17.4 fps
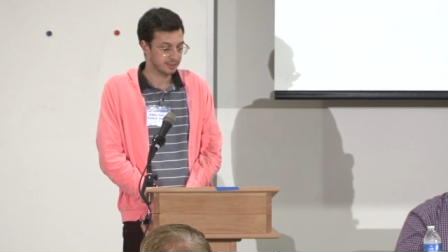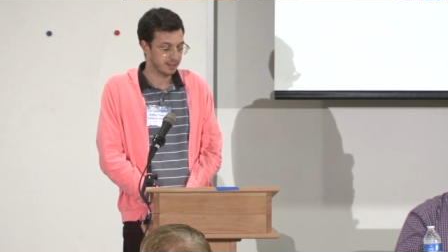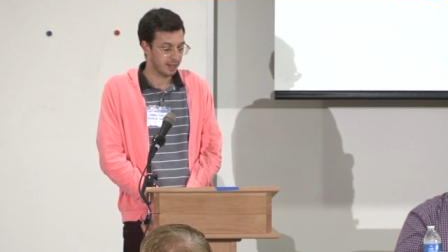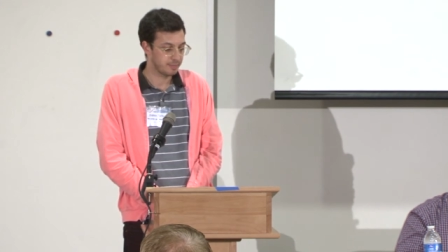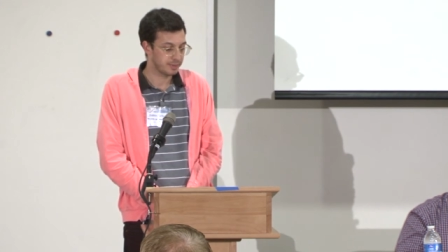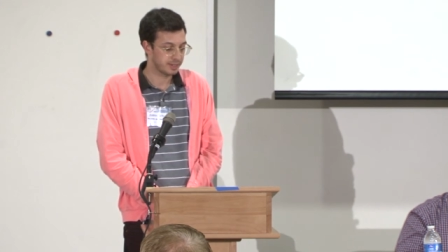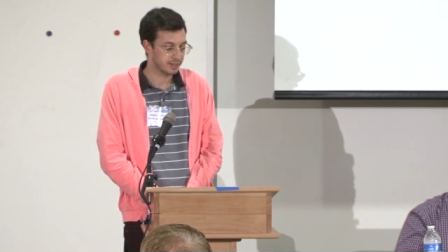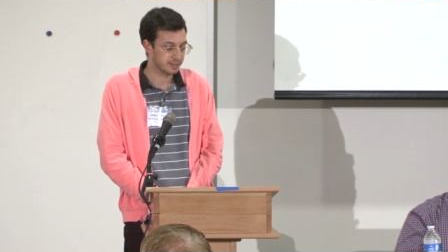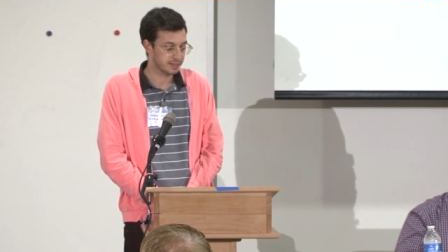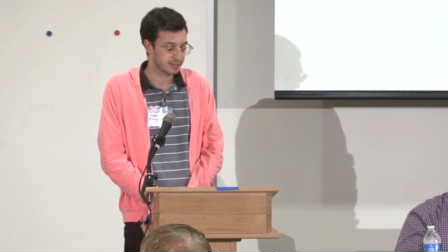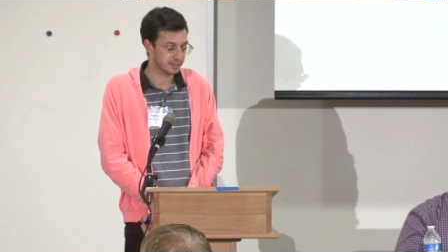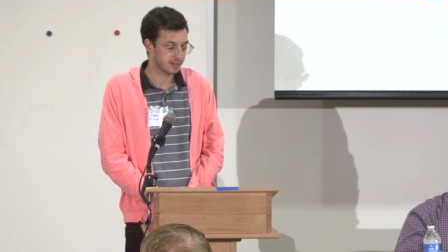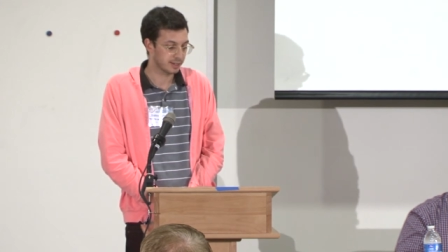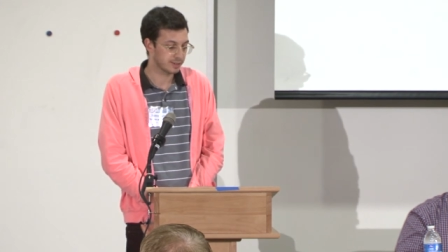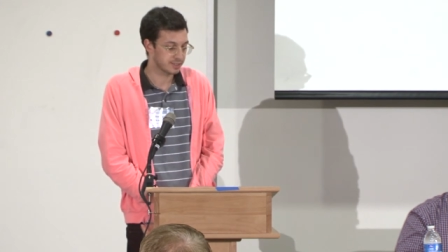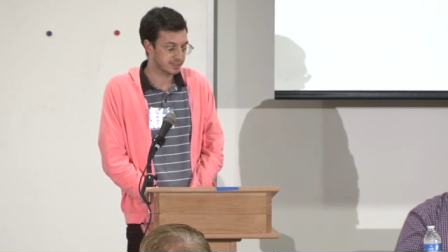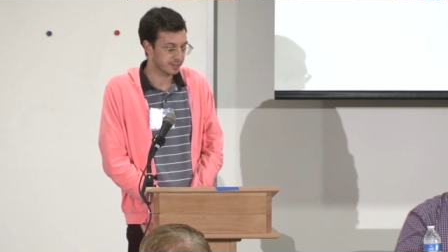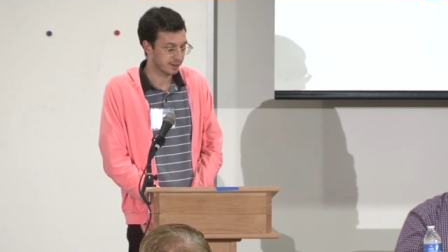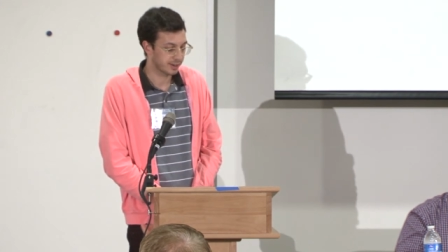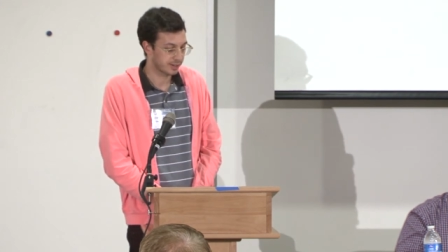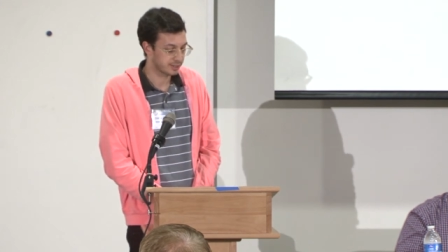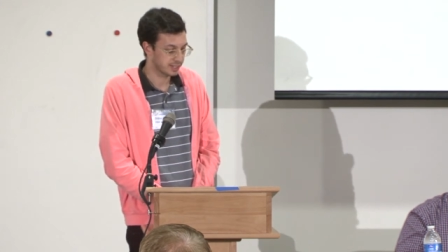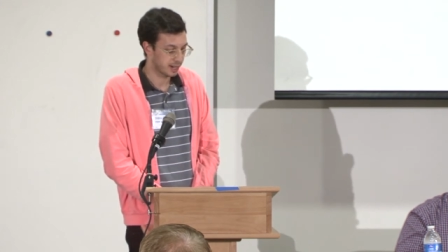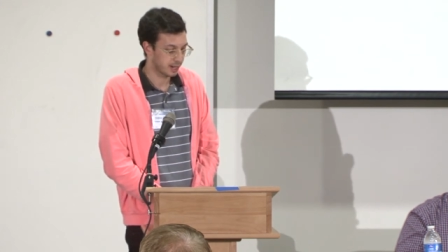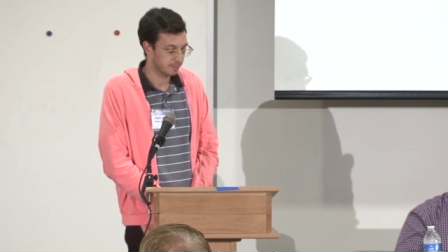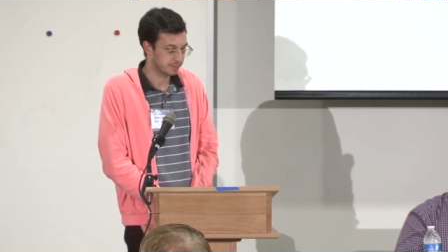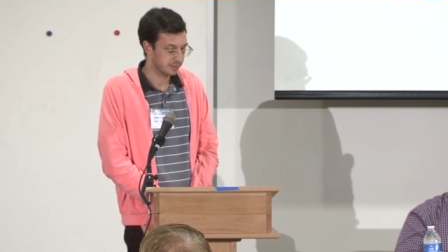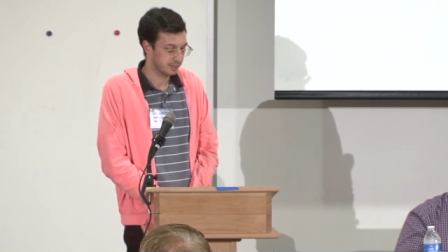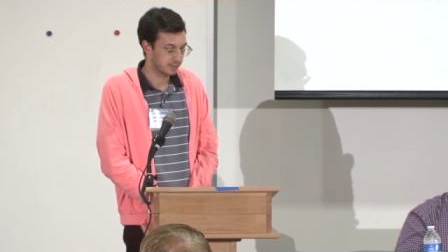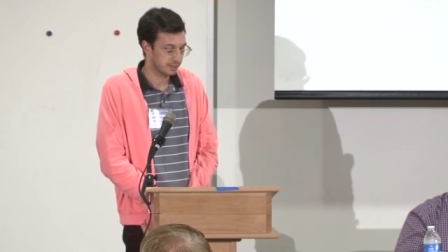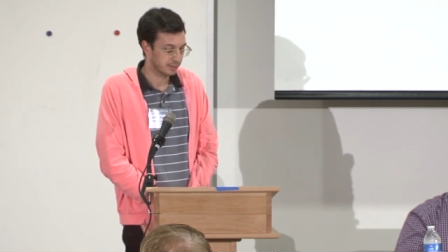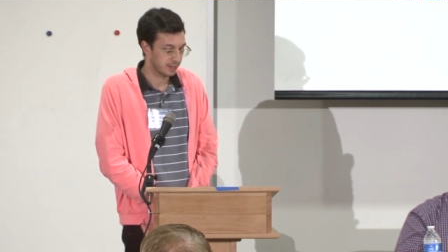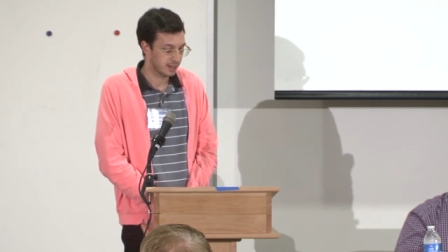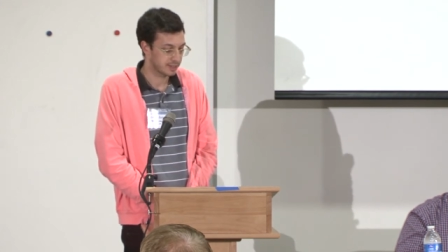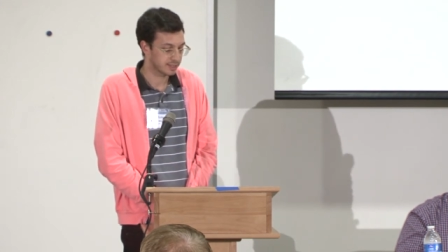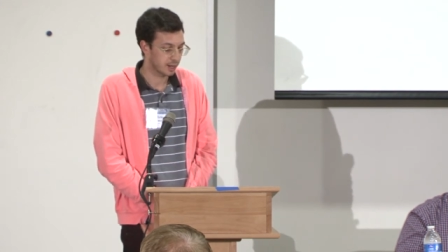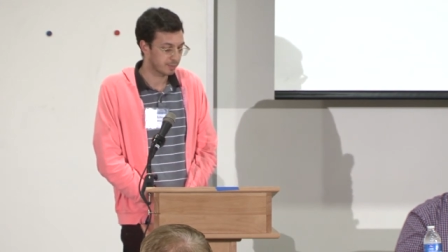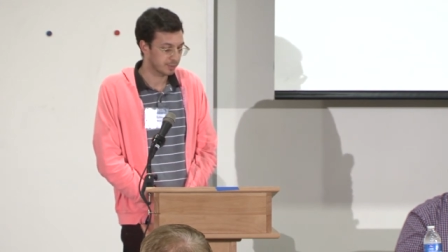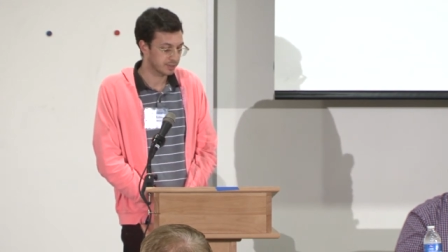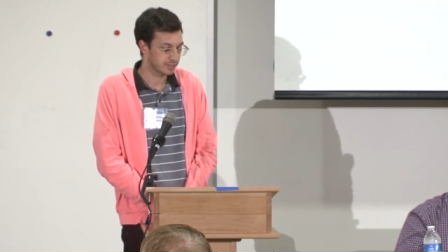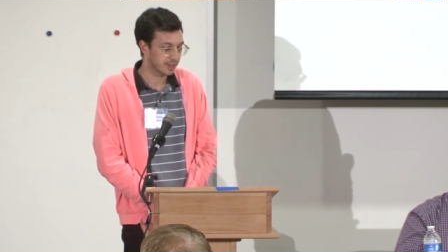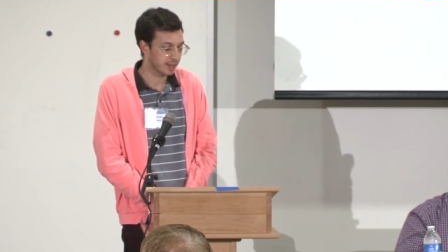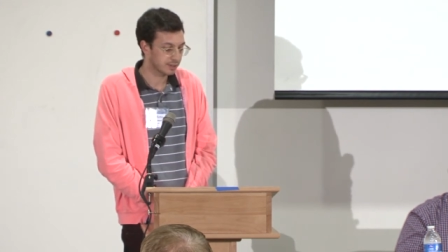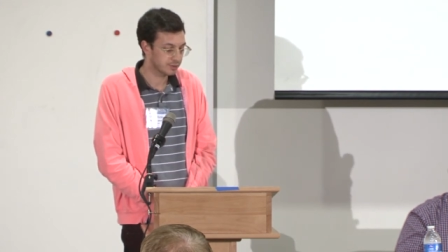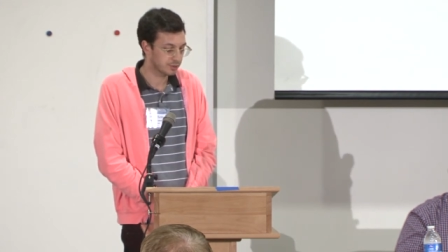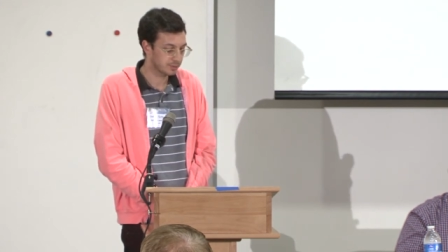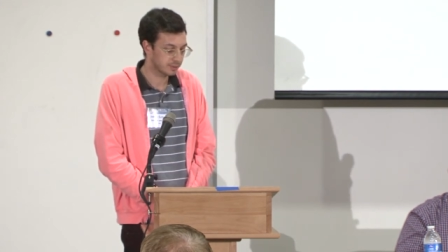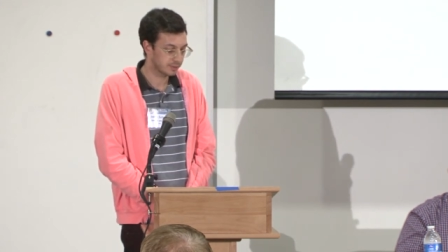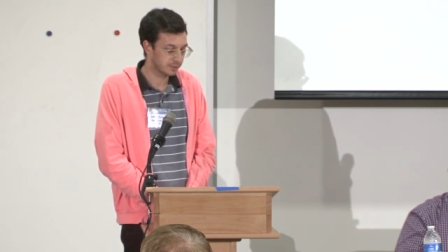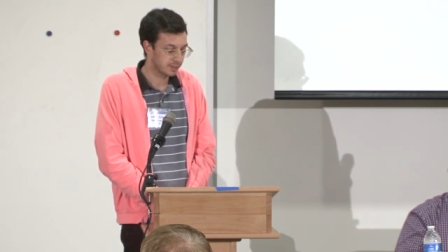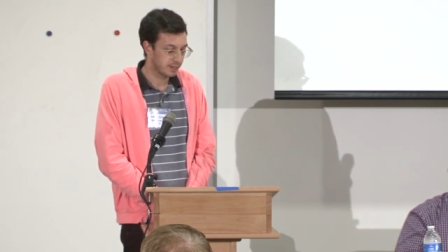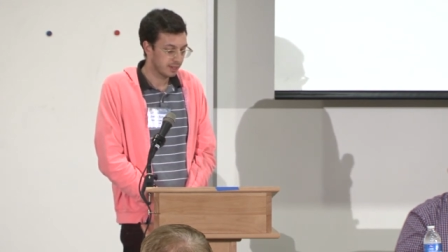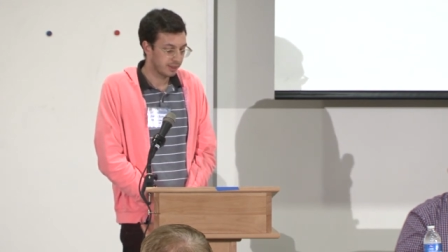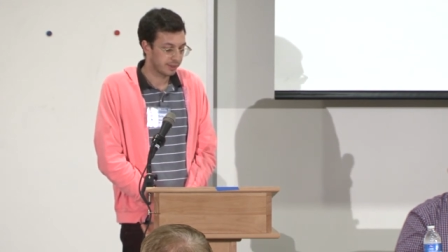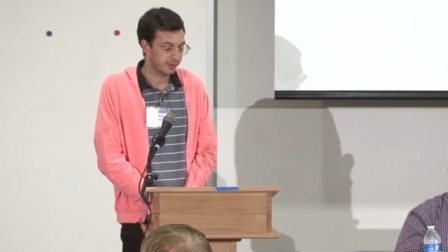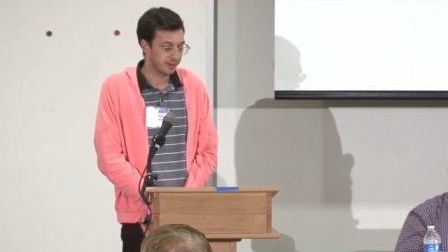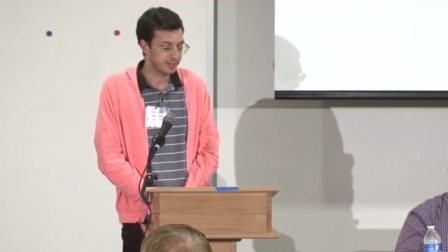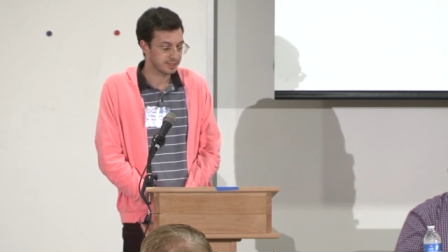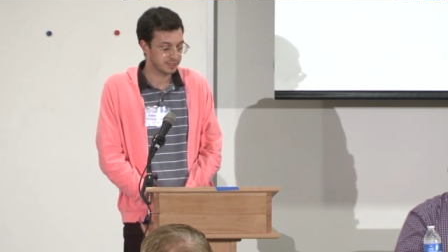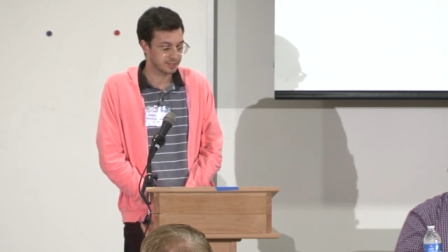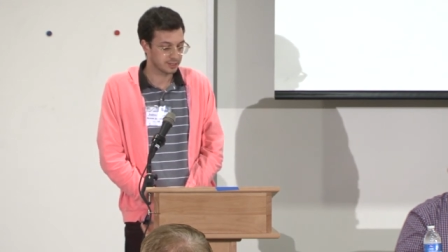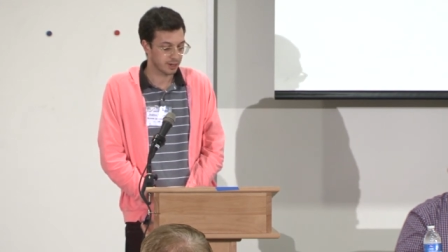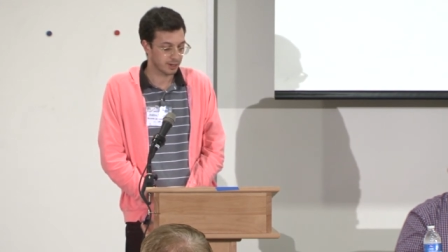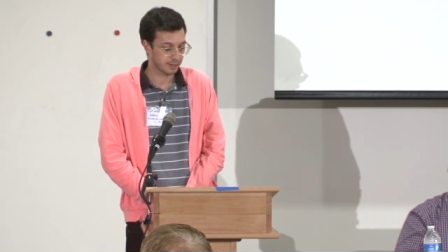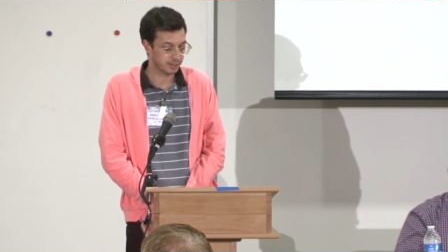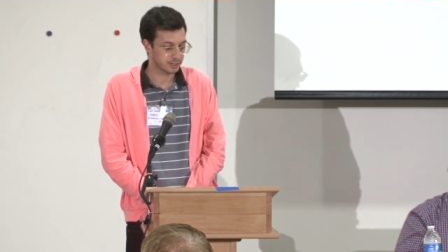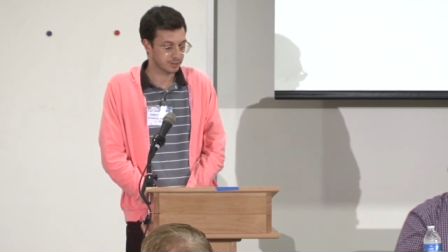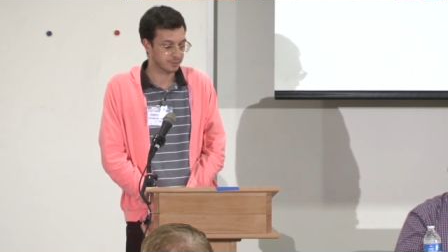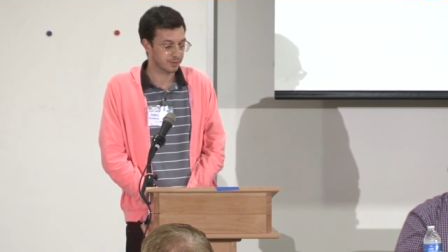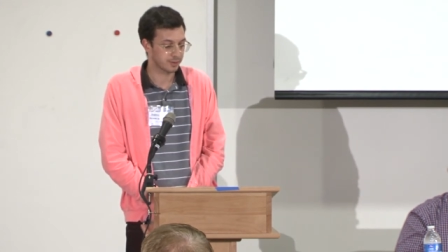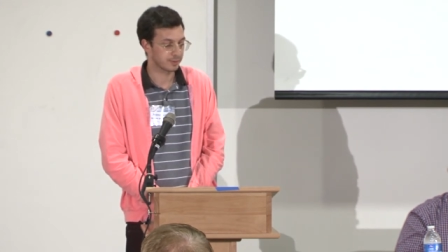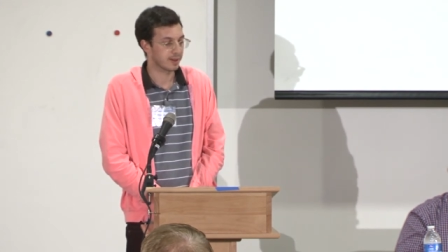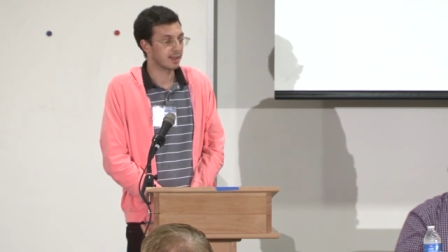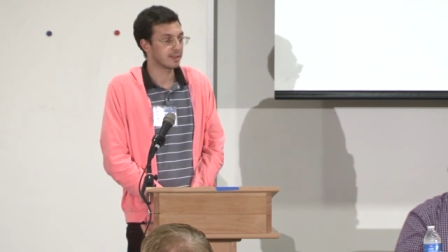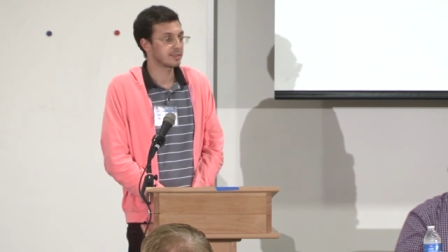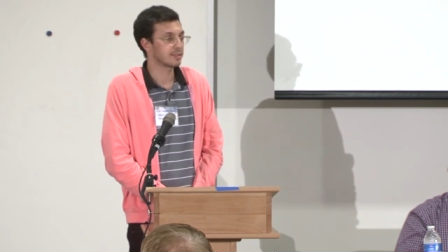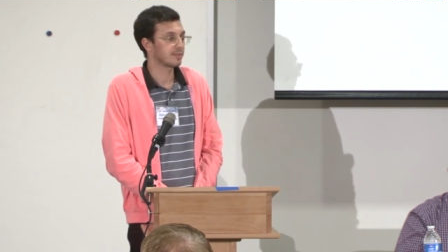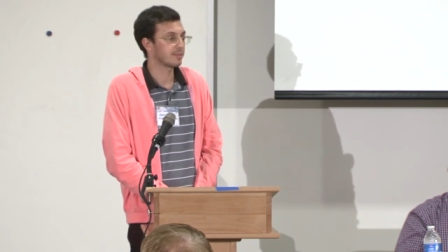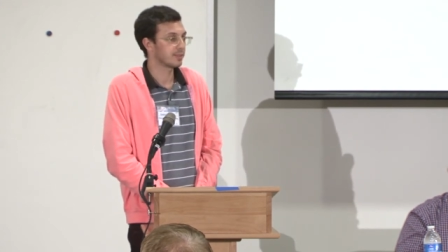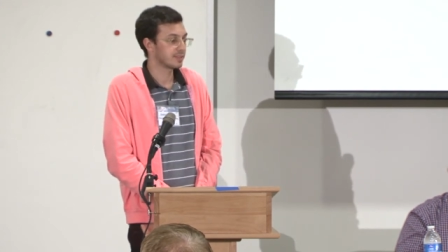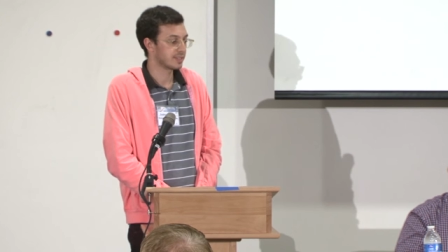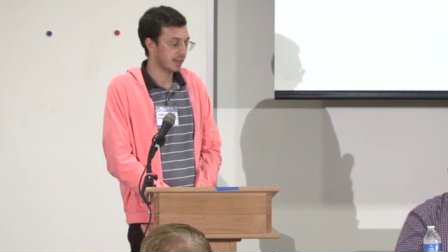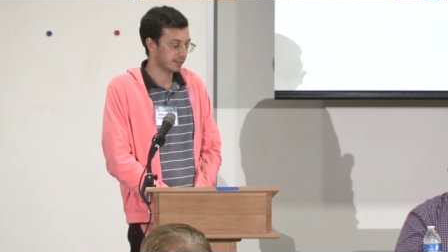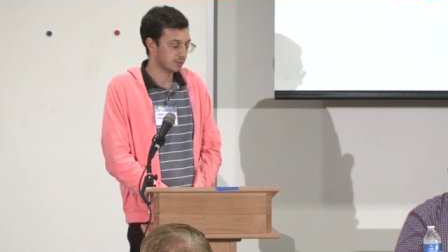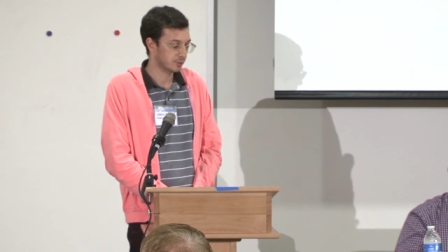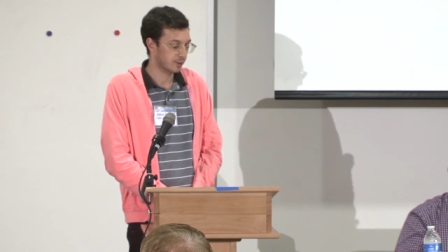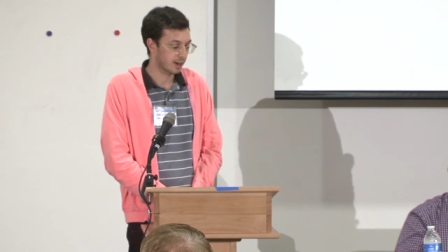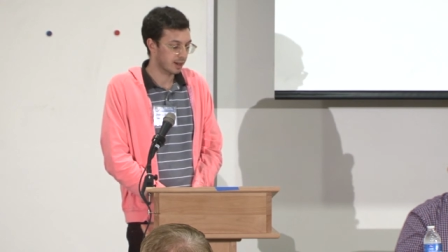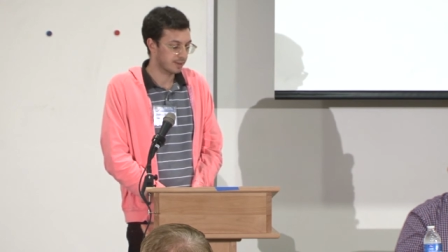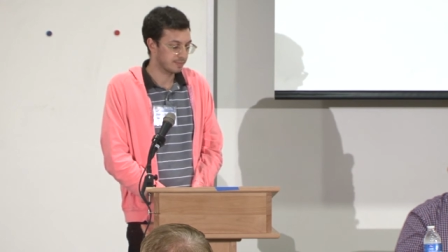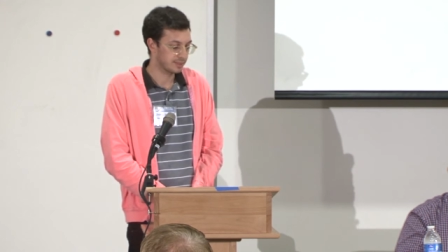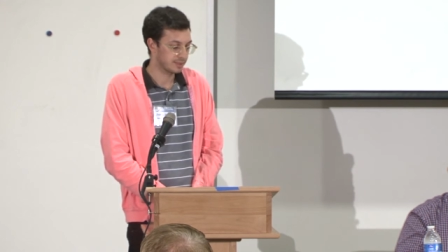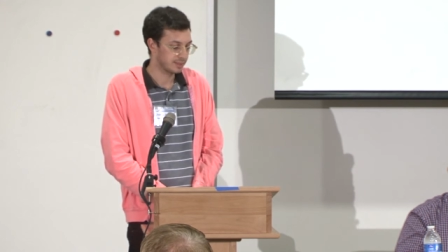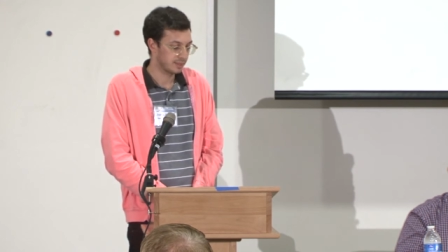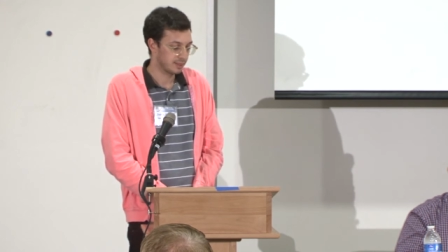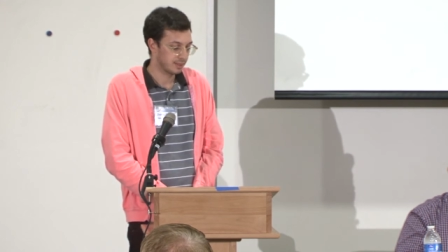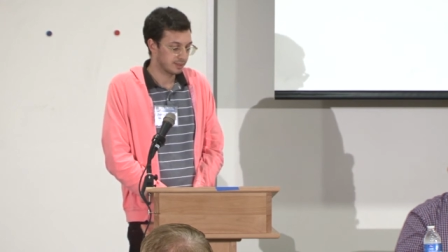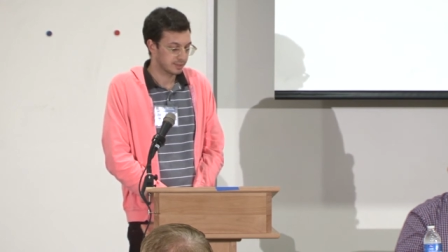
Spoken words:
and because they're stereotyped as hypersexual, they're easy targets for arrest for sex crimes,